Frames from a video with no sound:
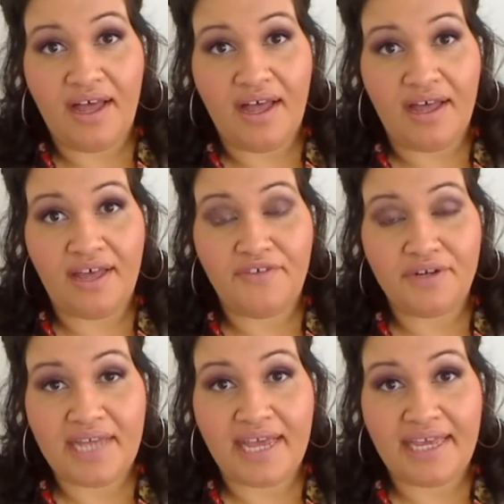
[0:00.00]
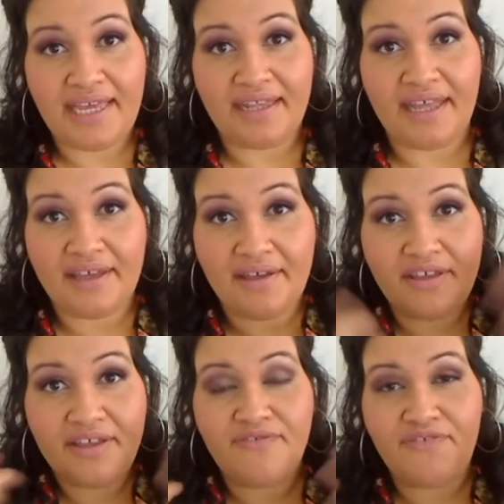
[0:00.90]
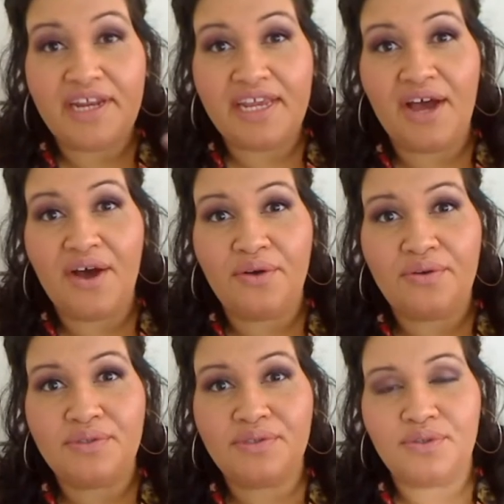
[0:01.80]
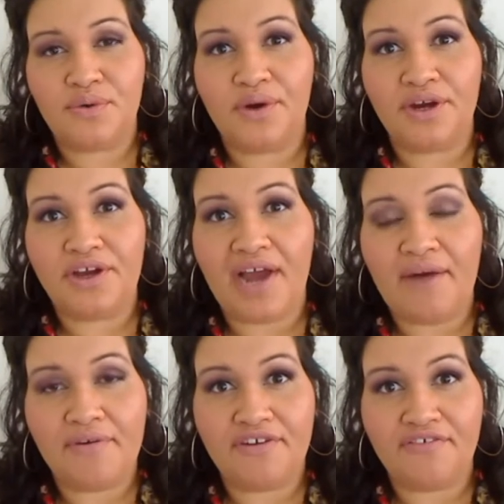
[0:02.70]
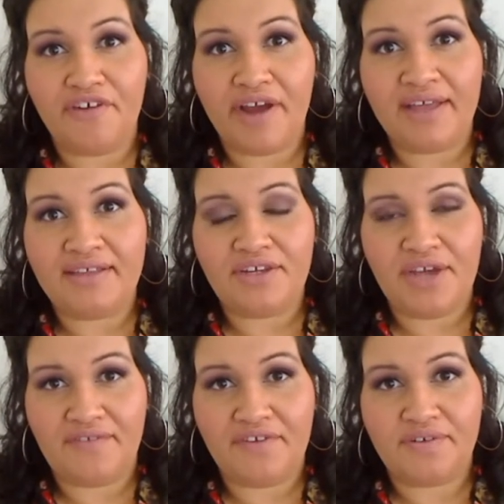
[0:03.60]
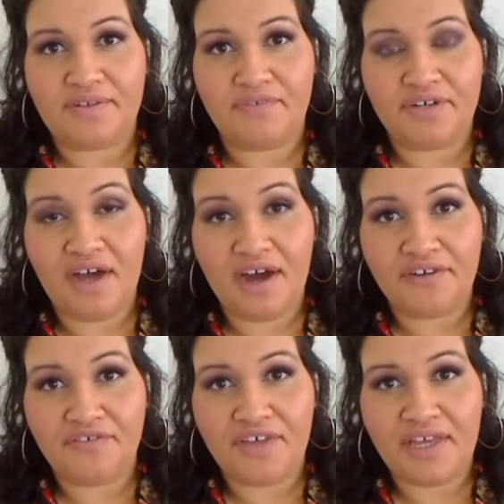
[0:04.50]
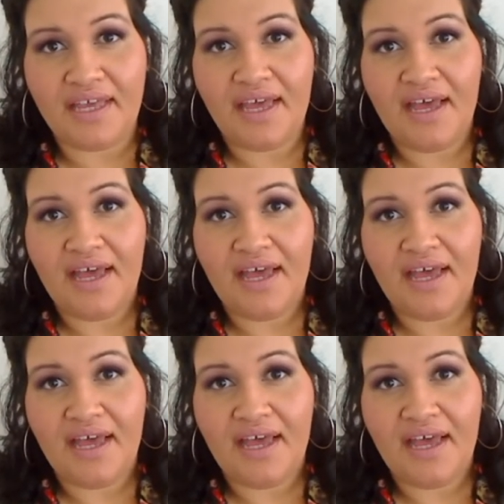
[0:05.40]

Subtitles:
if you're taking like videos or you're out with your friends and you have to do some photography.